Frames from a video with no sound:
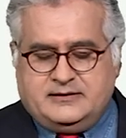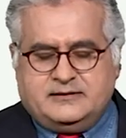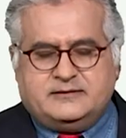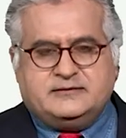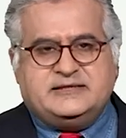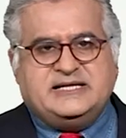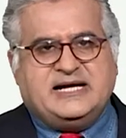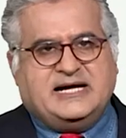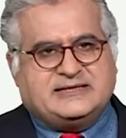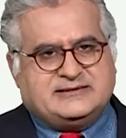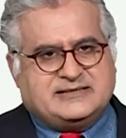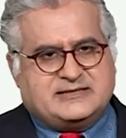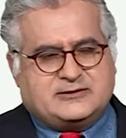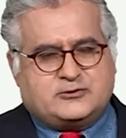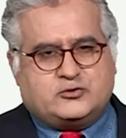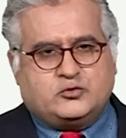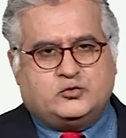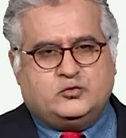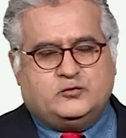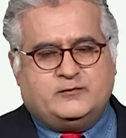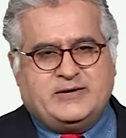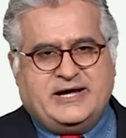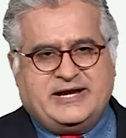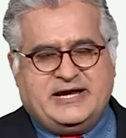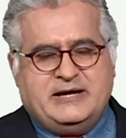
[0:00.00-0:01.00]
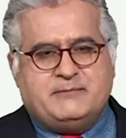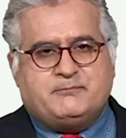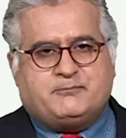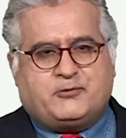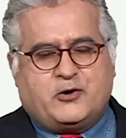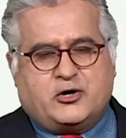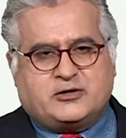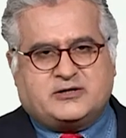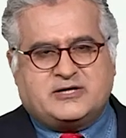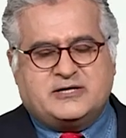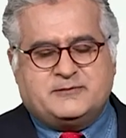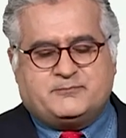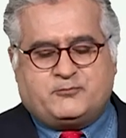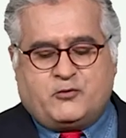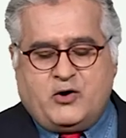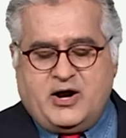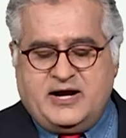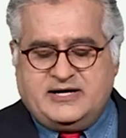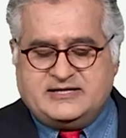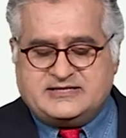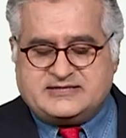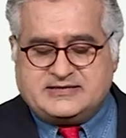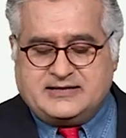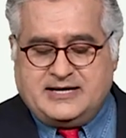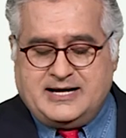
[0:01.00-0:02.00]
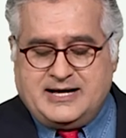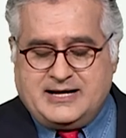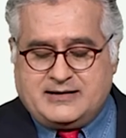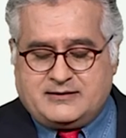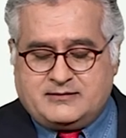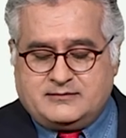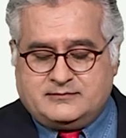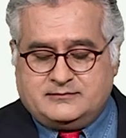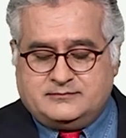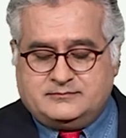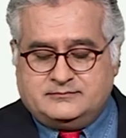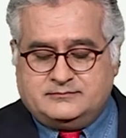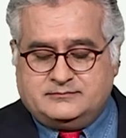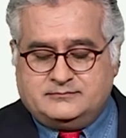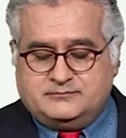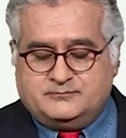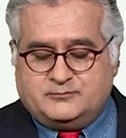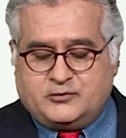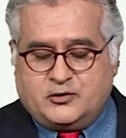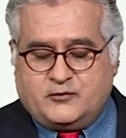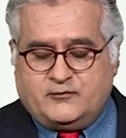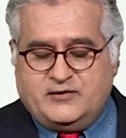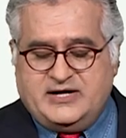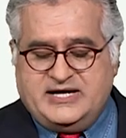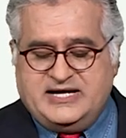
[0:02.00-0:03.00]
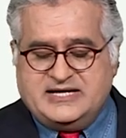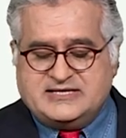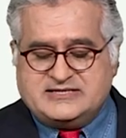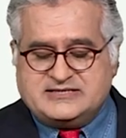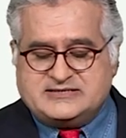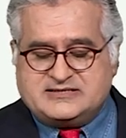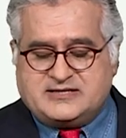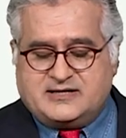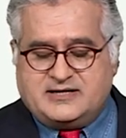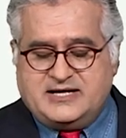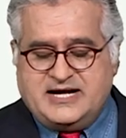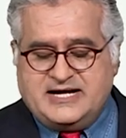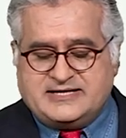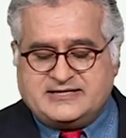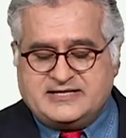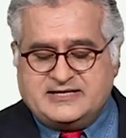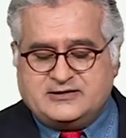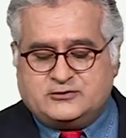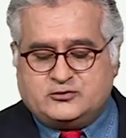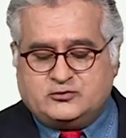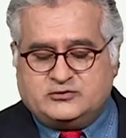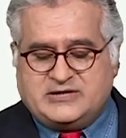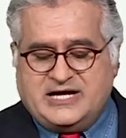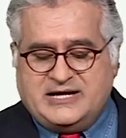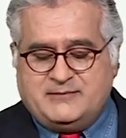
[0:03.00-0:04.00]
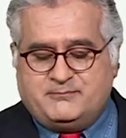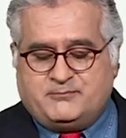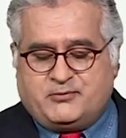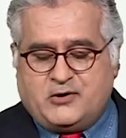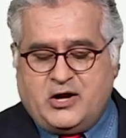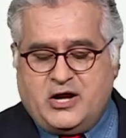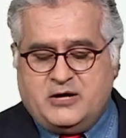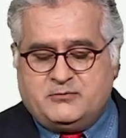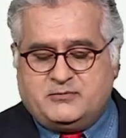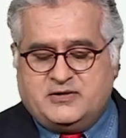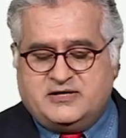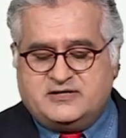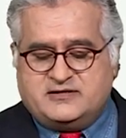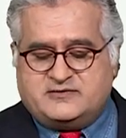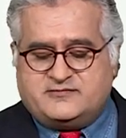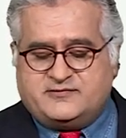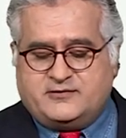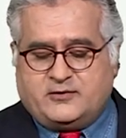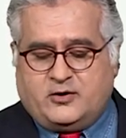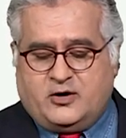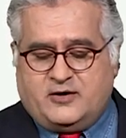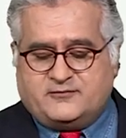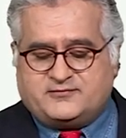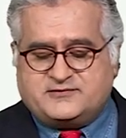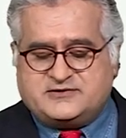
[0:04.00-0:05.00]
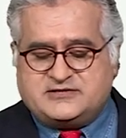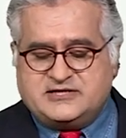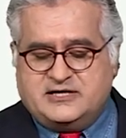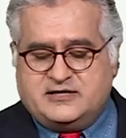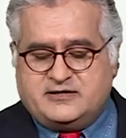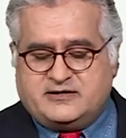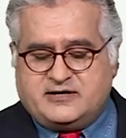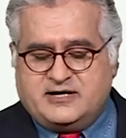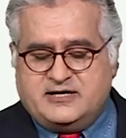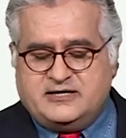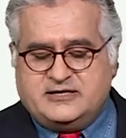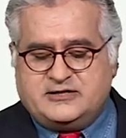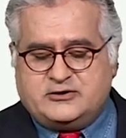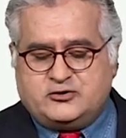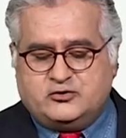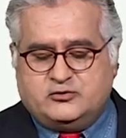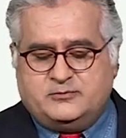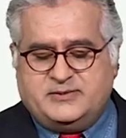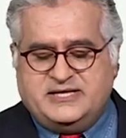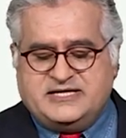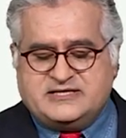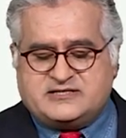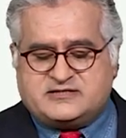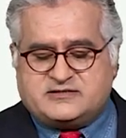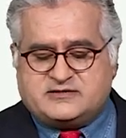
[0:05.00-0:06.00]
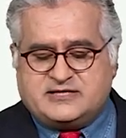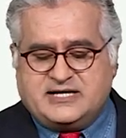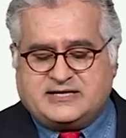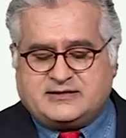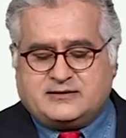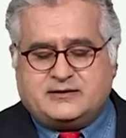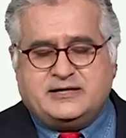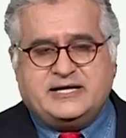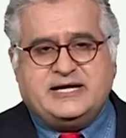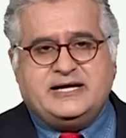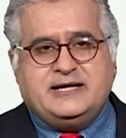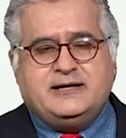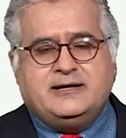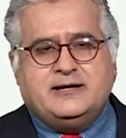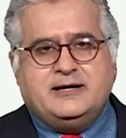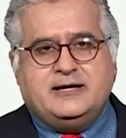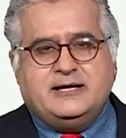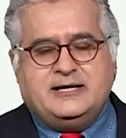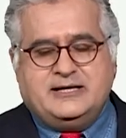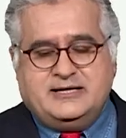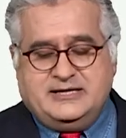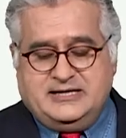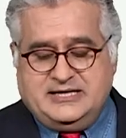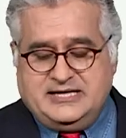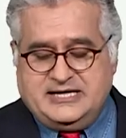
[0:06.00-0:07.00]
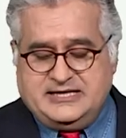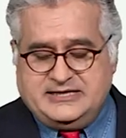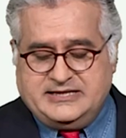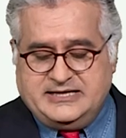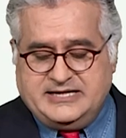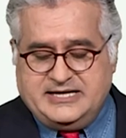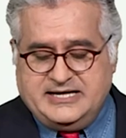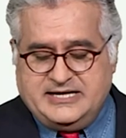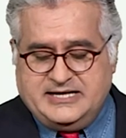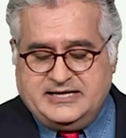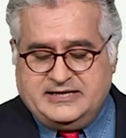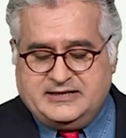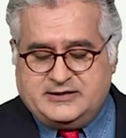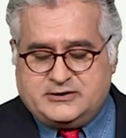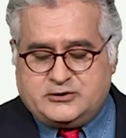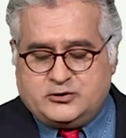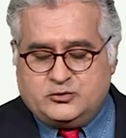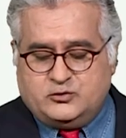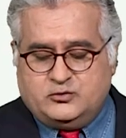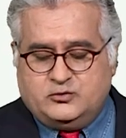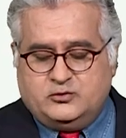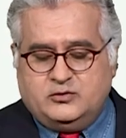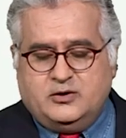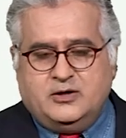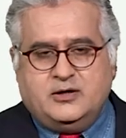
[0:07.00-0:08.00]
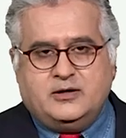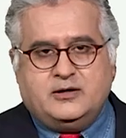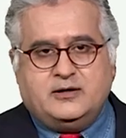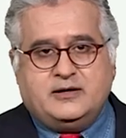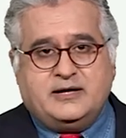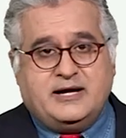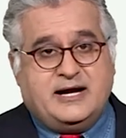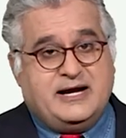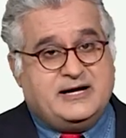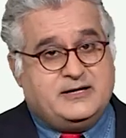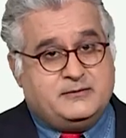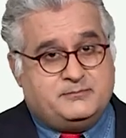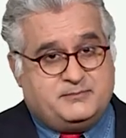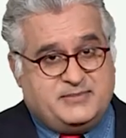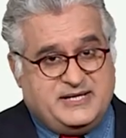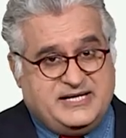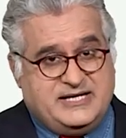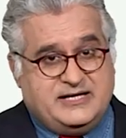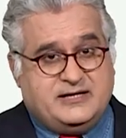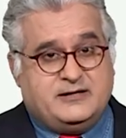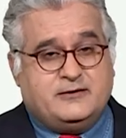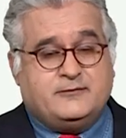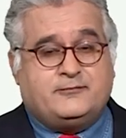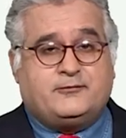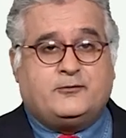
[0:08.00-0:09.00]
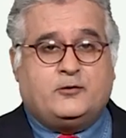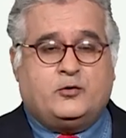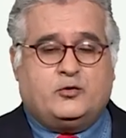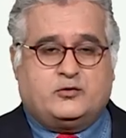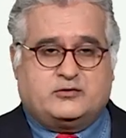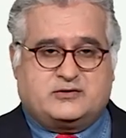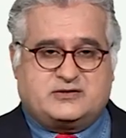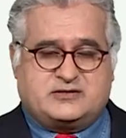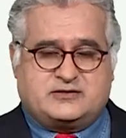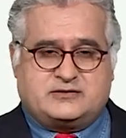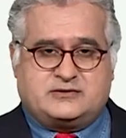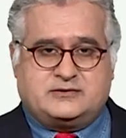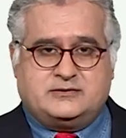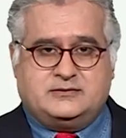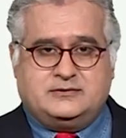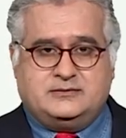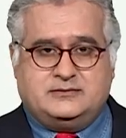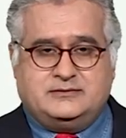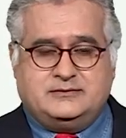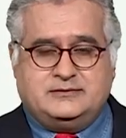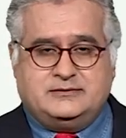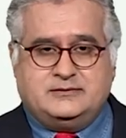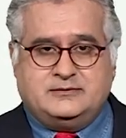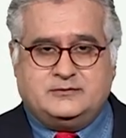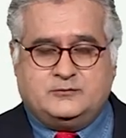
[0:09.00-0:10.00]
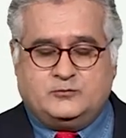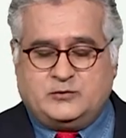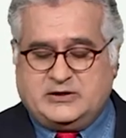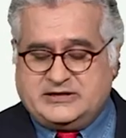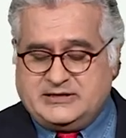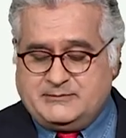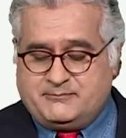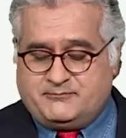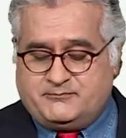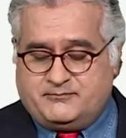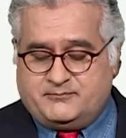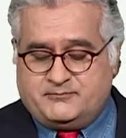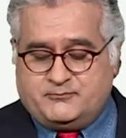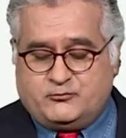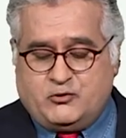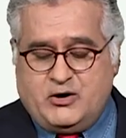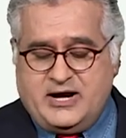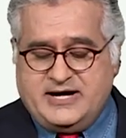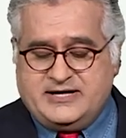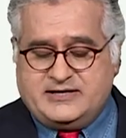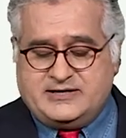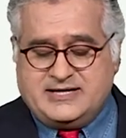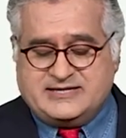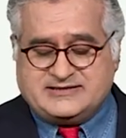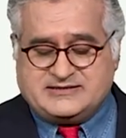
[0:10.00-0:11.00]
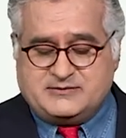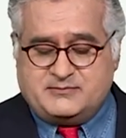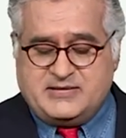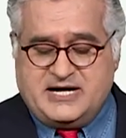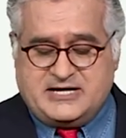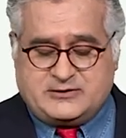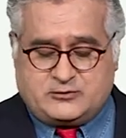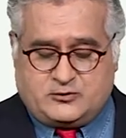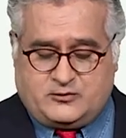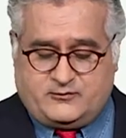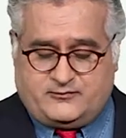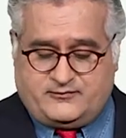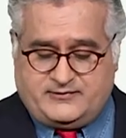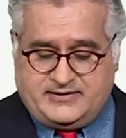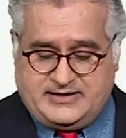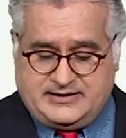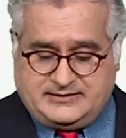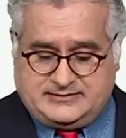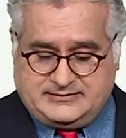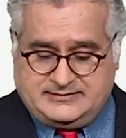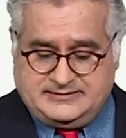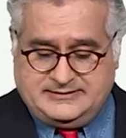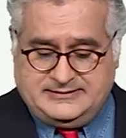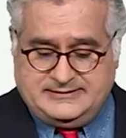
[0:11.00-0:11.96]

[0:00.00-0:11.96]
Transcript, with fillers: The other two very important points are provisions relating to the employment of children to be strictly adhered to and be enforced. What a point as a matter of fact.